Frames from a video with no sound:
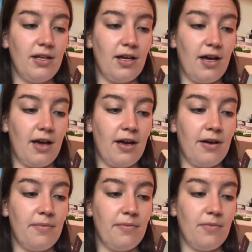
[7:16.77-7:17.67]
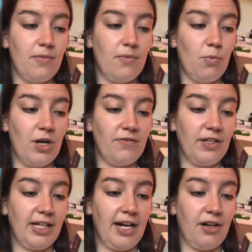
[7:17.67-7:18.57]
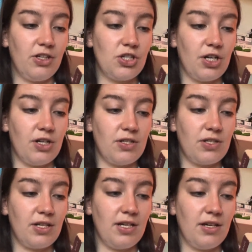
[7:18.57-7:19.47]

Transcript: one of the characters